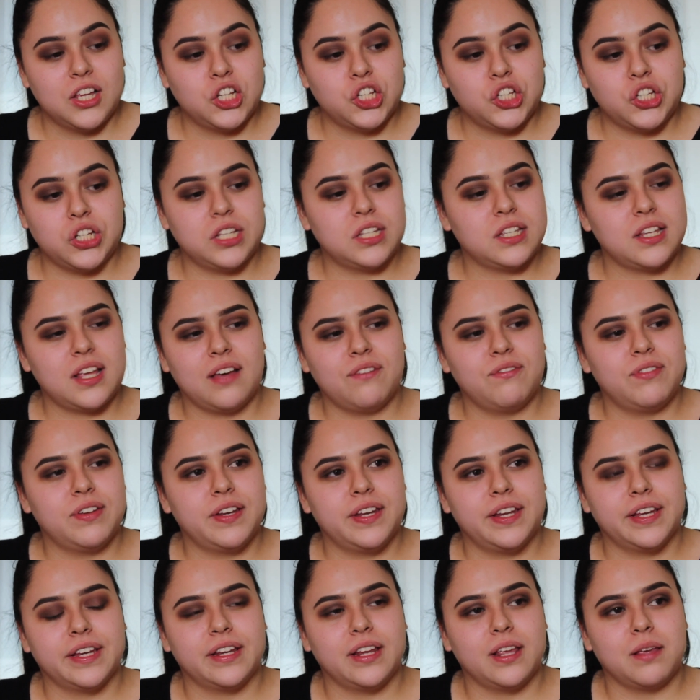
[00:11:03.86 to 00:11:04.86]
she doesn't have
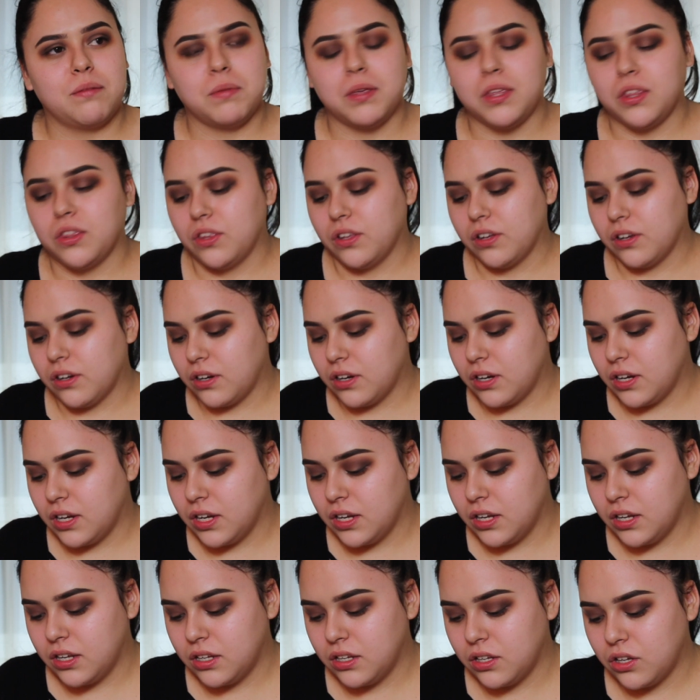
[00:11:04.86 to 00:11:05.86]
a nickname either.
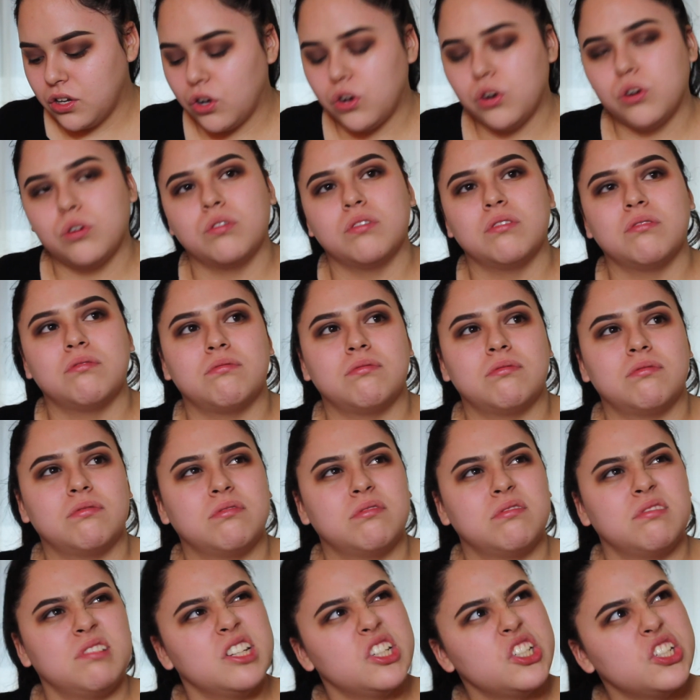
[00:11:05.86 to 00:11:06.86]
Oh,
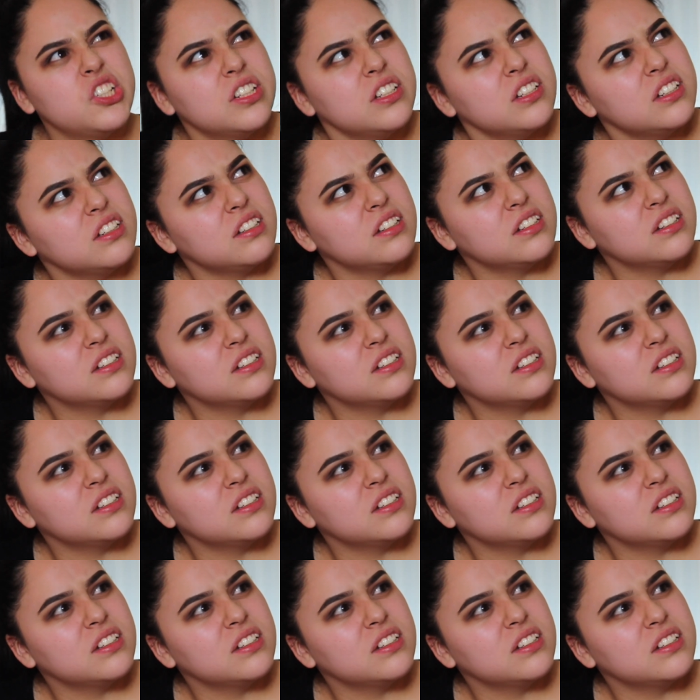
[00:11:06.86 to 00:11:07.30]
does she?